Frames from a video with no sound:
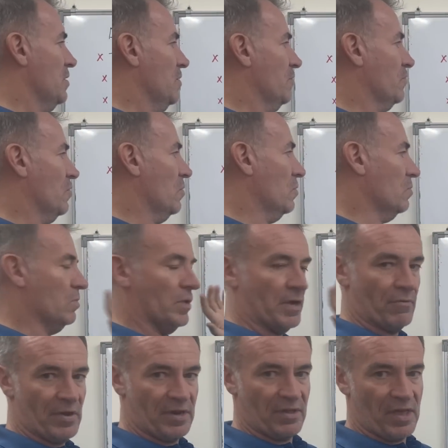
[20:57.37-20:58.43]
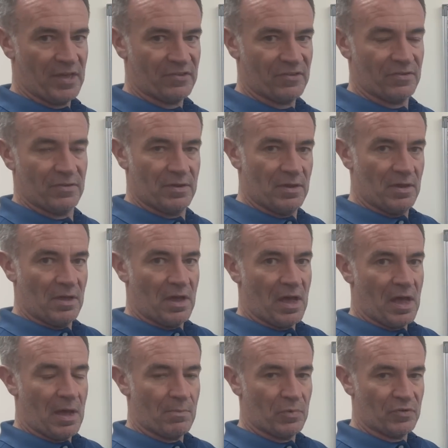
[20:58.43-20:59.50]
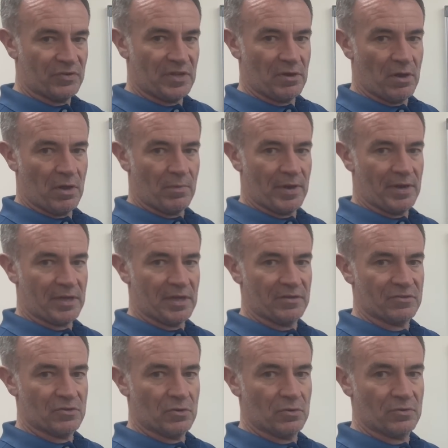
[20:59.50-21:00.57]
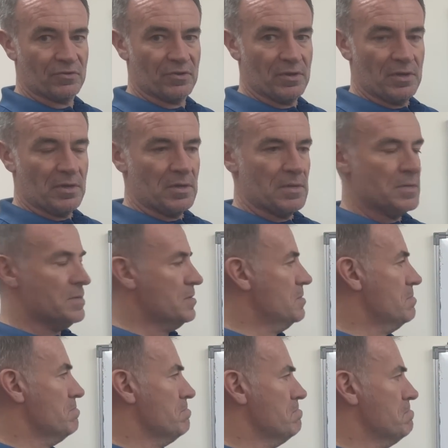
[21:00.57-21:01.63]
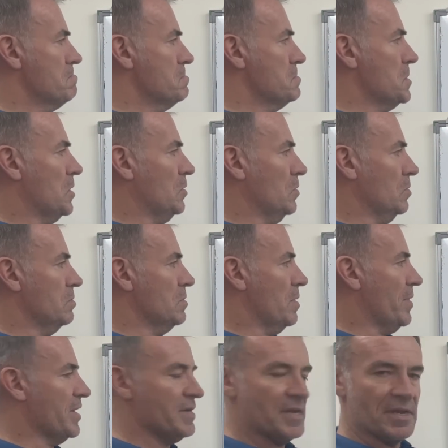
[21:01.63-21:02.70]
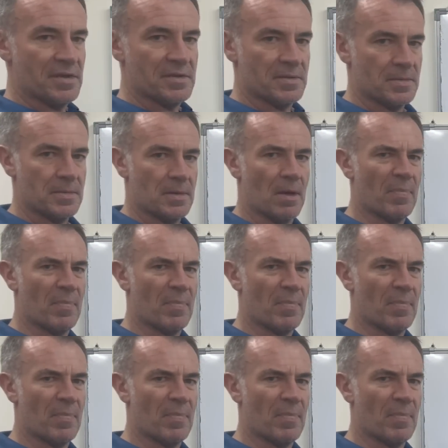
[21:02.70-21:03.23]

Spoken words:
So we'll get rid of this and we'll see how it went against those. Although I might need a